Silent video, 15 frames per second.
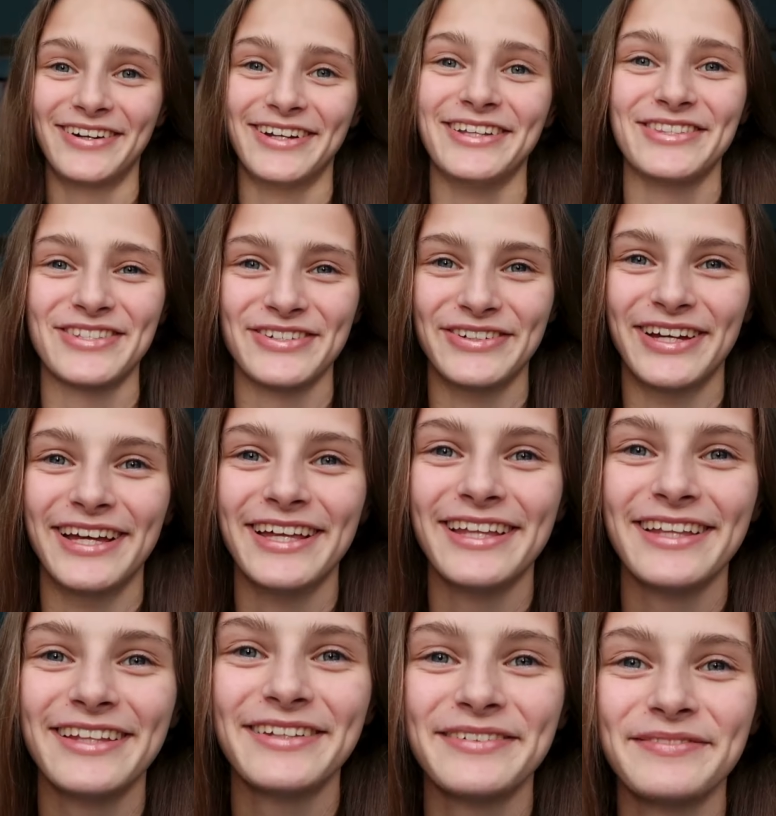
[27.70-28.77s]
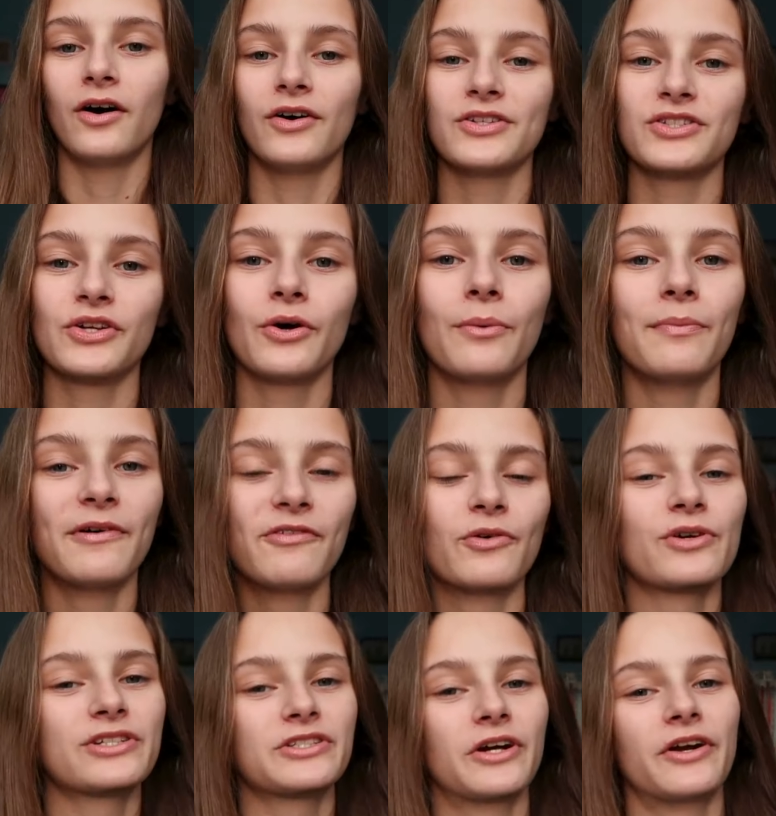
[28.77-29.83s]
on into it. Also,
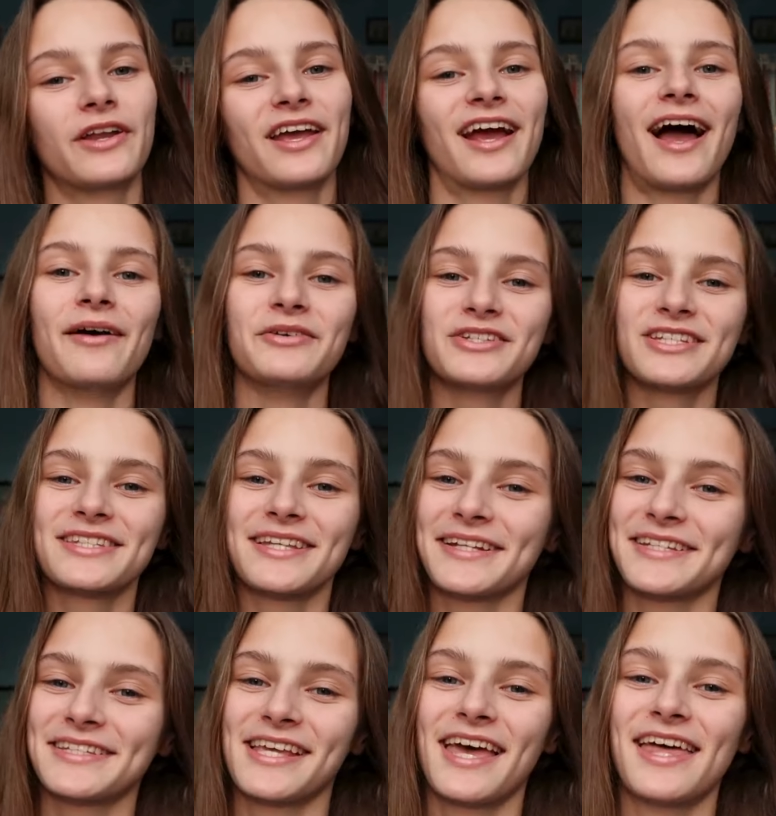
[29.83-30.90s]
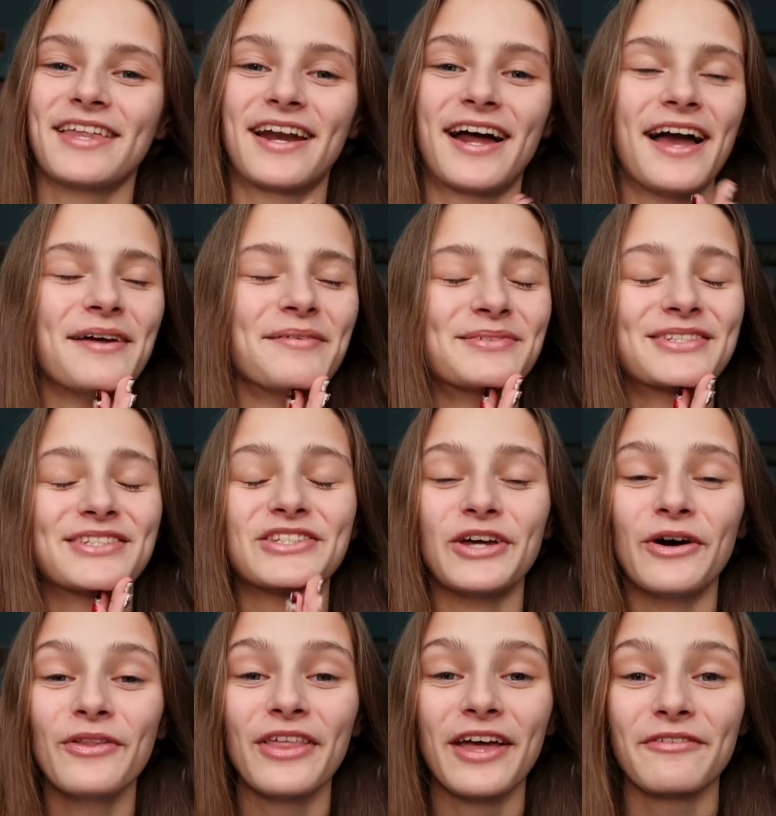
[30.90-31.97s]
before starting, I would just like to say that I am
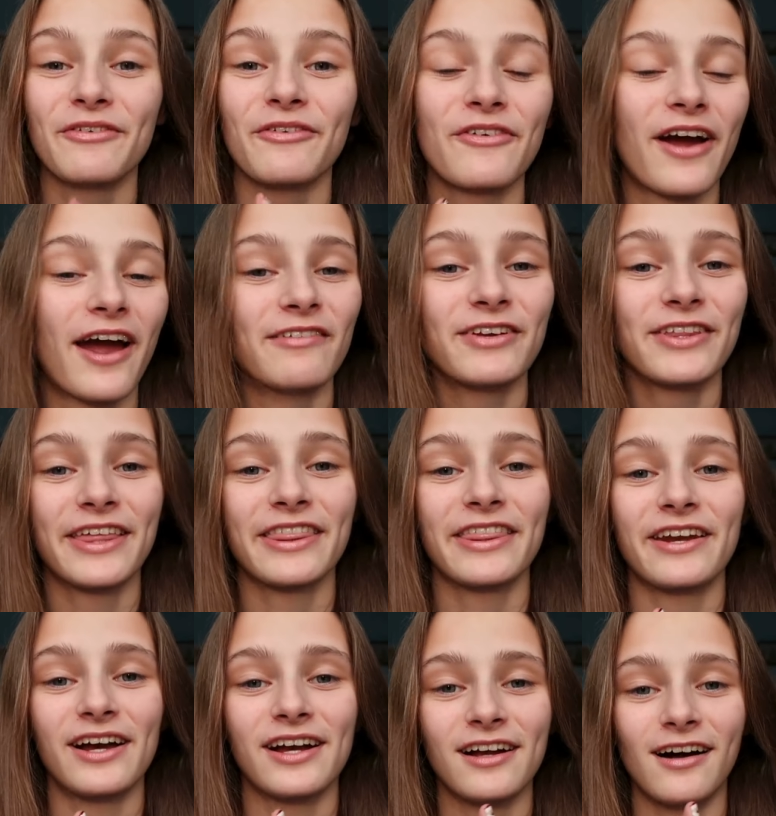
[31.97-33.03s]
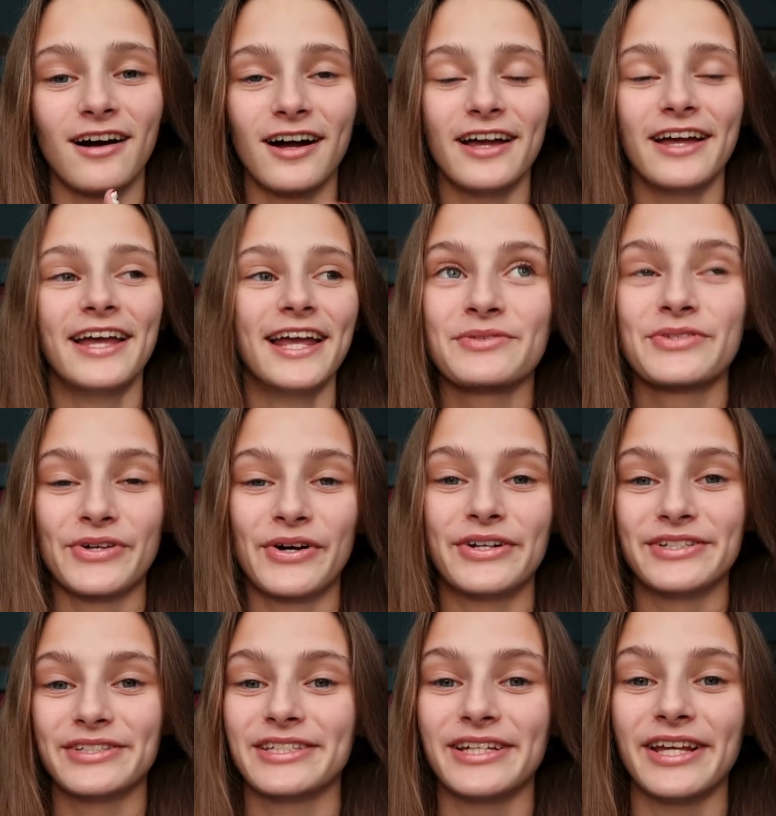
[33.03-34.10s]
so thankful for everything that I got. This was
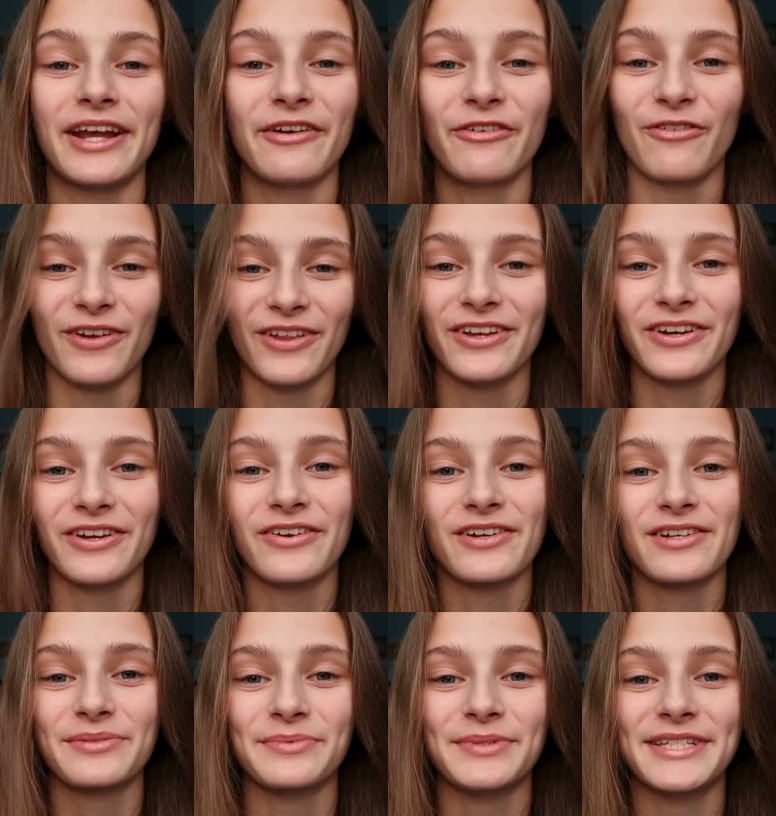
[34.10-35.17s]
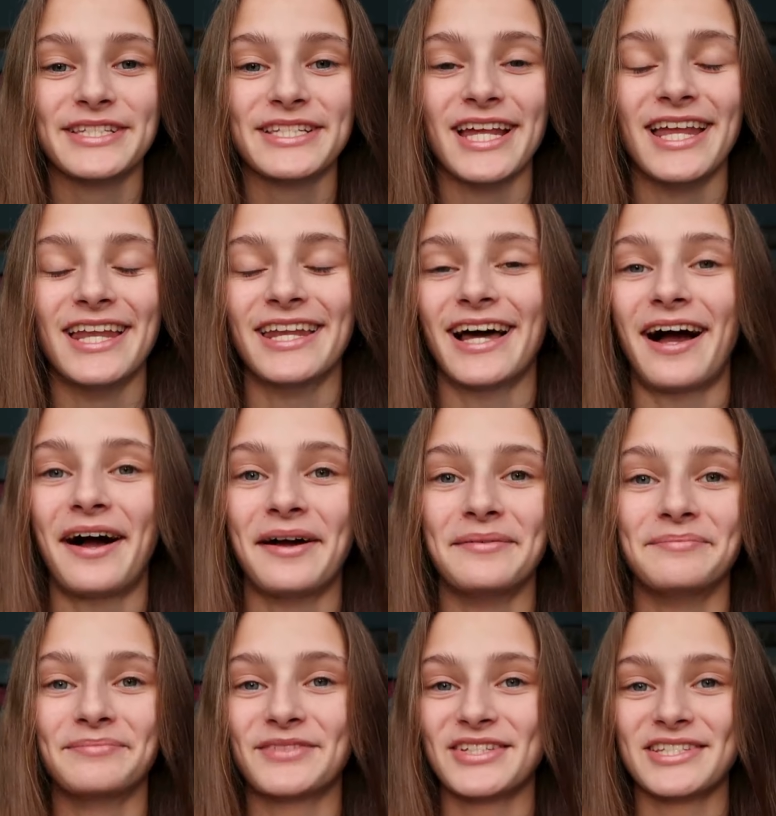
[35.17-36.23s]
honestly a really good Christmas and
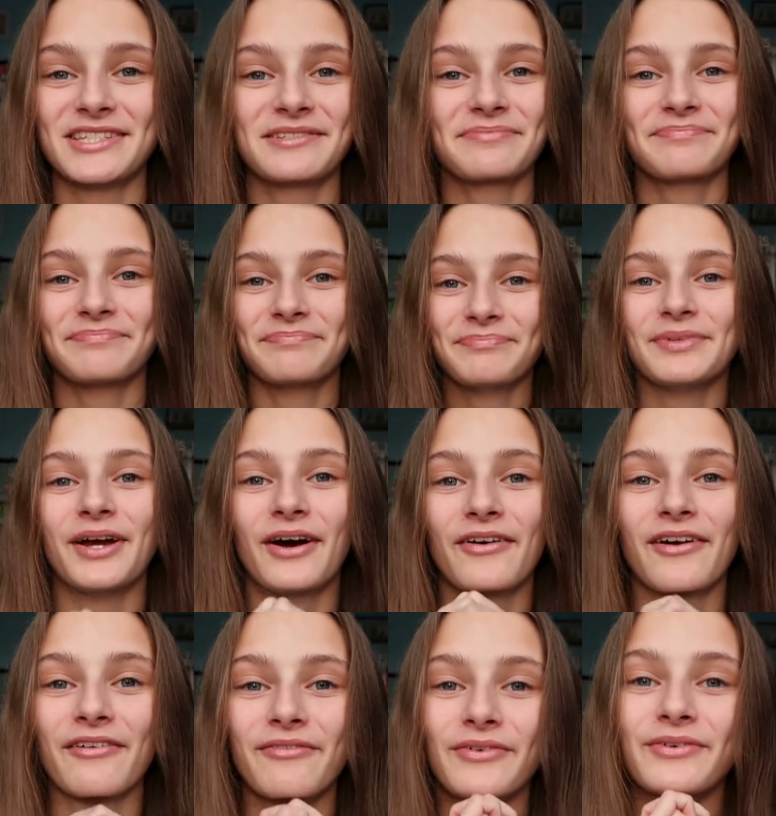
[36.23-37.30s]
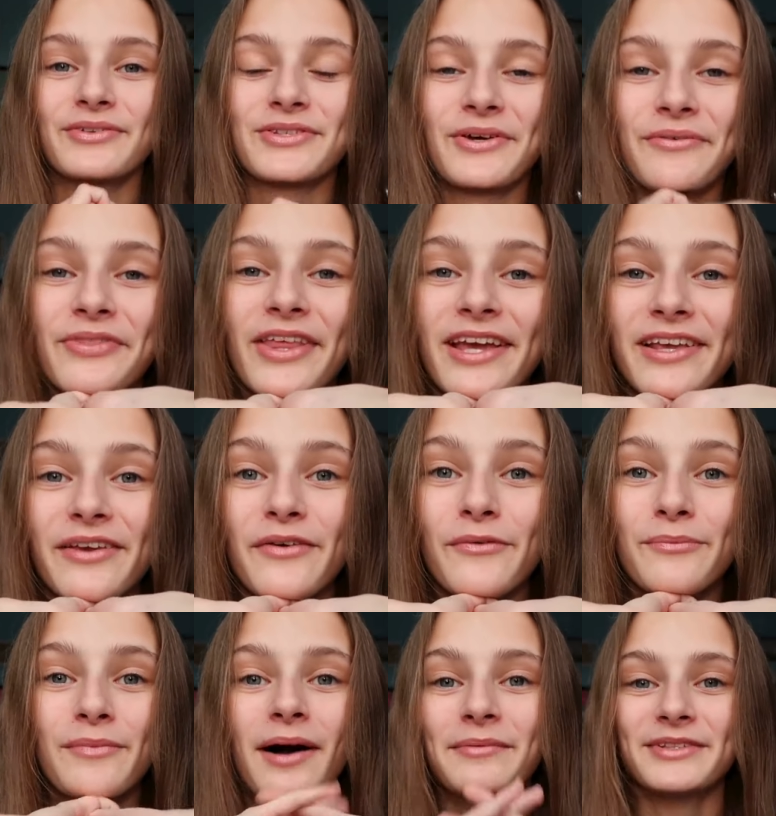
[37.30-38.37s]
I'm just beyond grateful. So thank you,
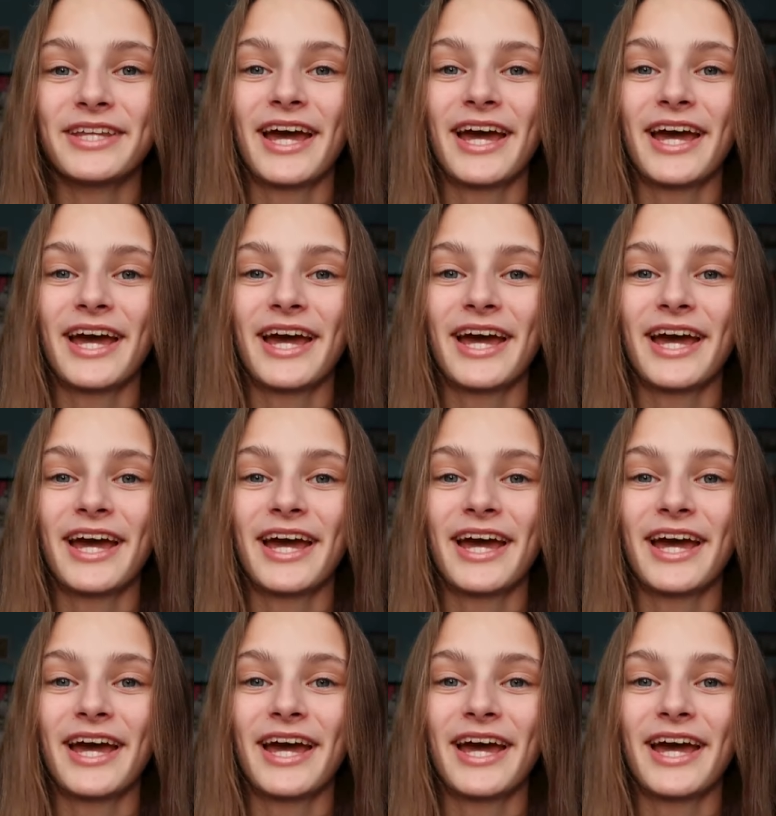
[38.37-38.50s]
mom and